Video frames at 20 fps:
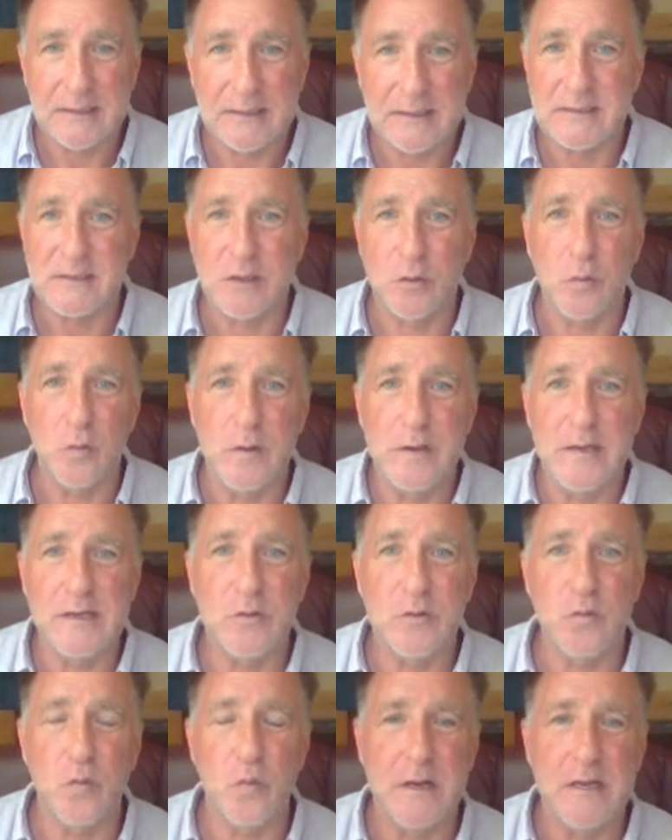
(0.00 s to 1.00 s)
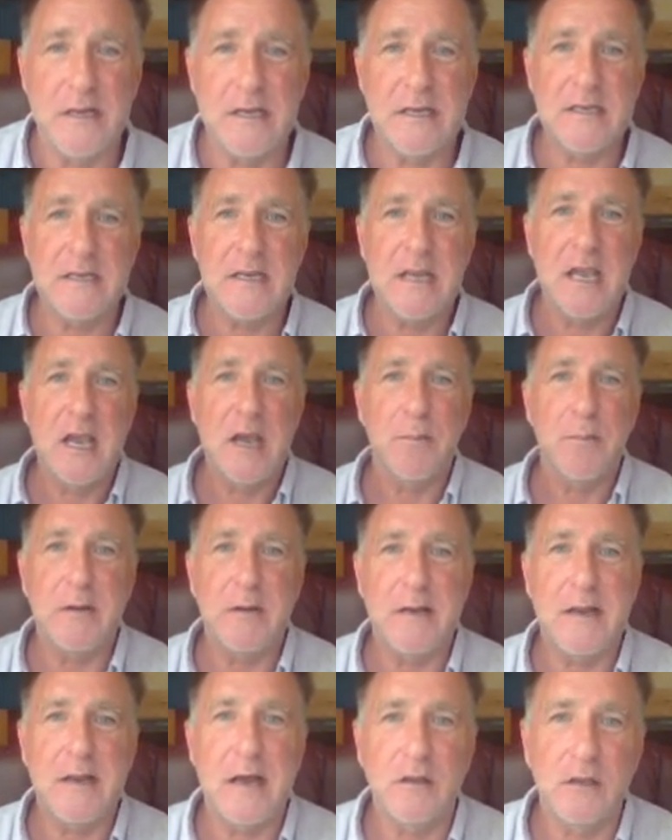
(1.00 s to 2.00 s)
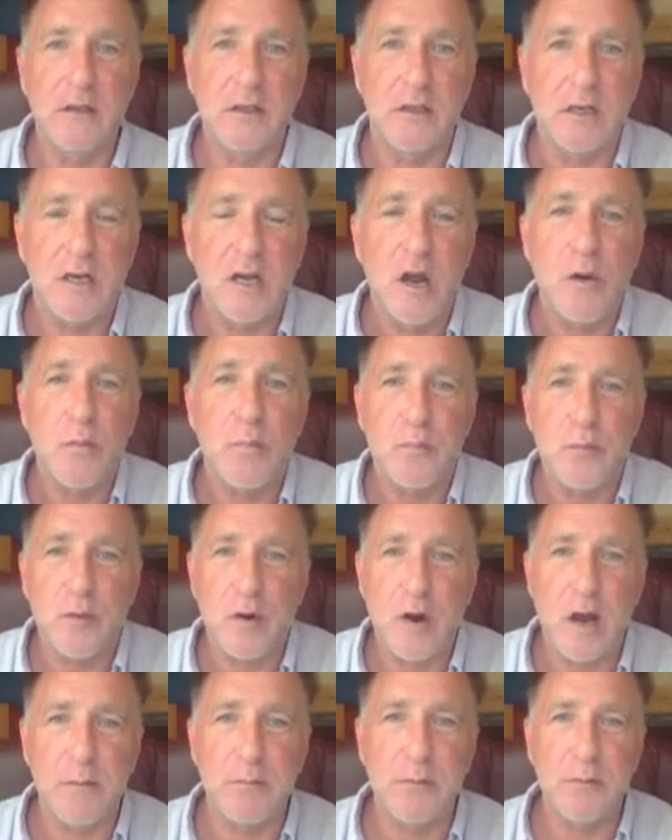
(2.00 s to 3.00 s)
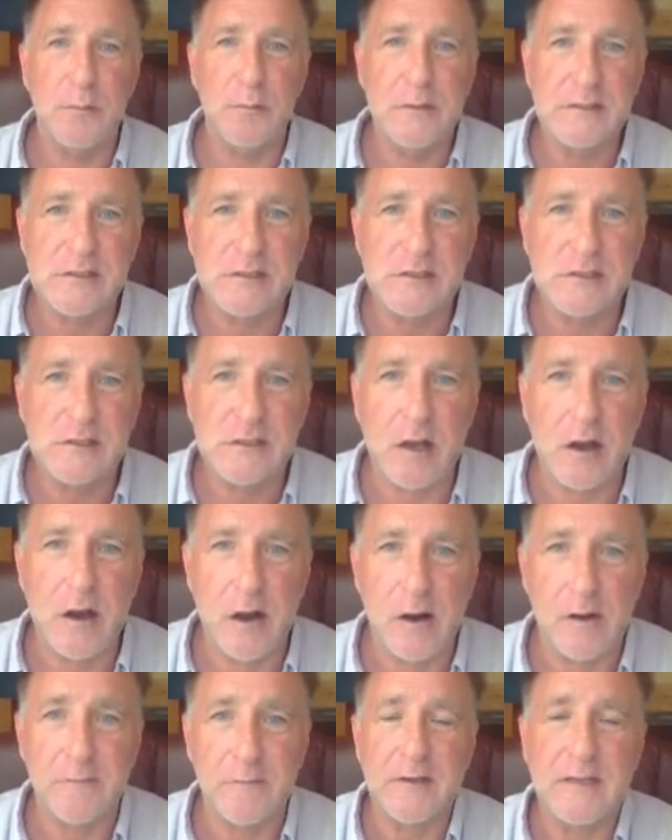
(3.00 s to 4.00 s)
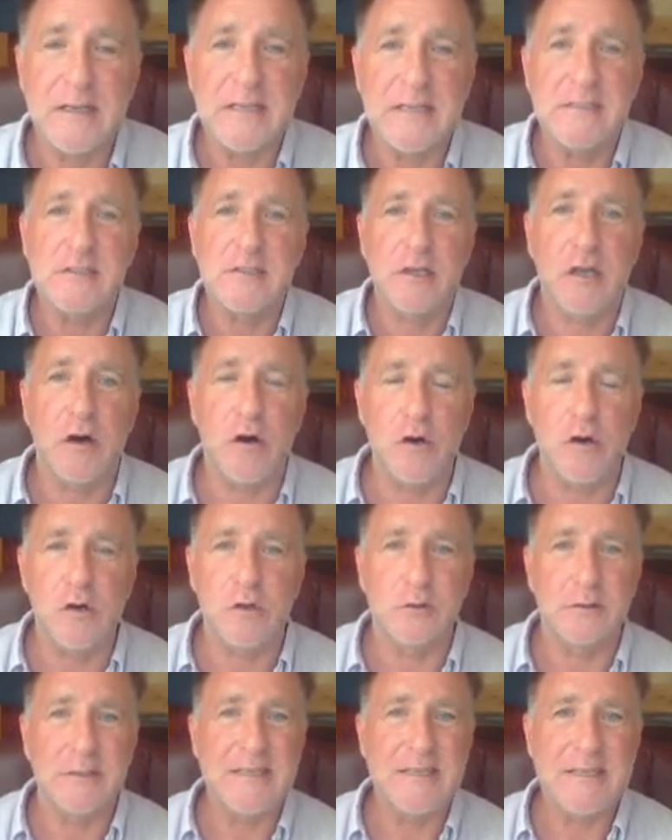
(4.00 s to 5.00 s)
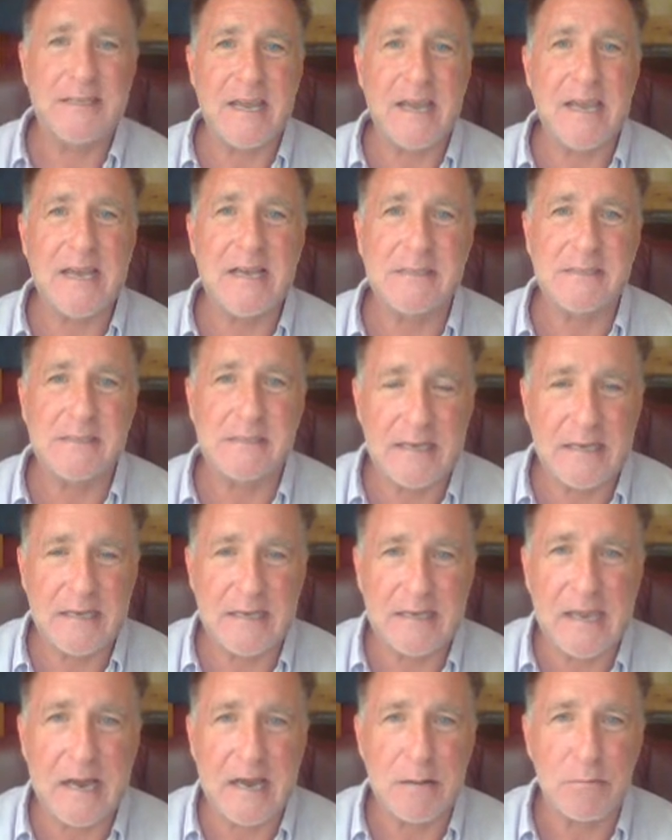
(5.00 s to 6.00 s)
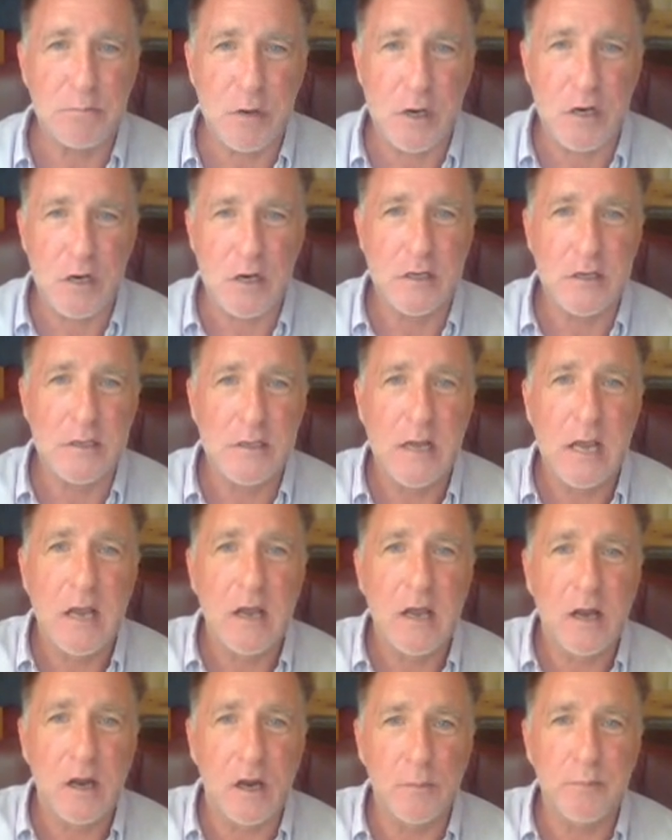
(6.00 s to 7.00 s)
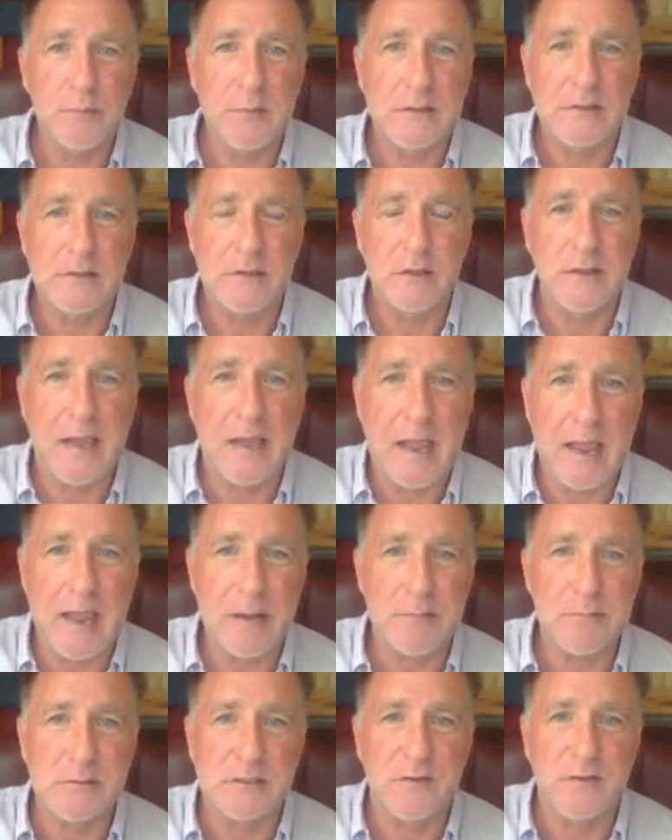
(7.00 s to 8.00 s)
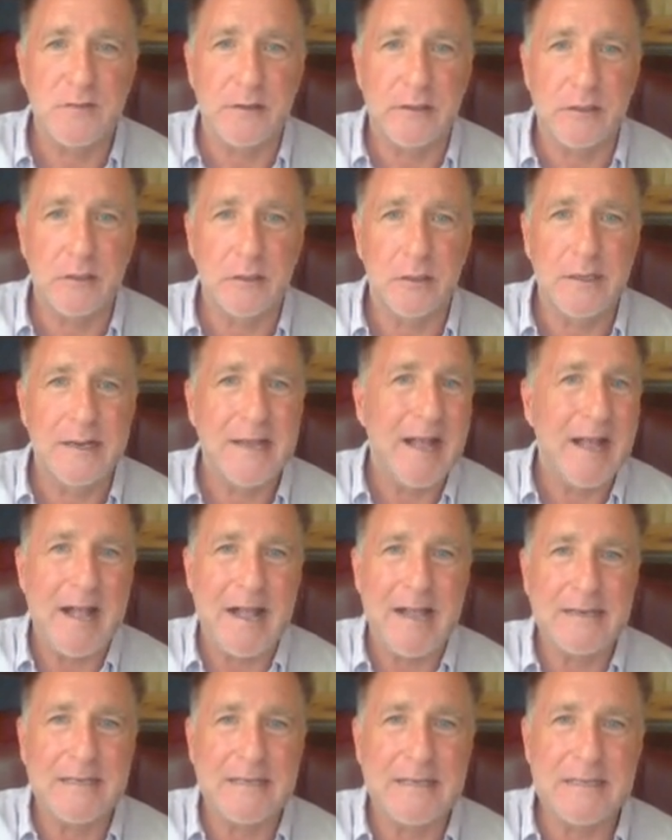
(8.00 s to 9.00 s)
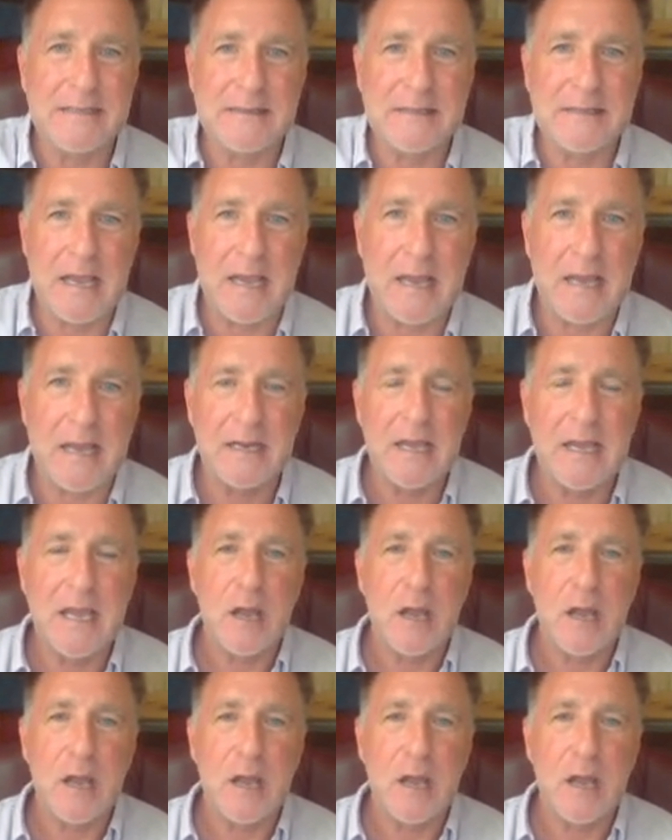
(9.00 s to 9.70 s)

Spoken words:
It's a win-win. But now look, problem is solved. It's gone. Yes, it got burned up into the atmosphere. I get that.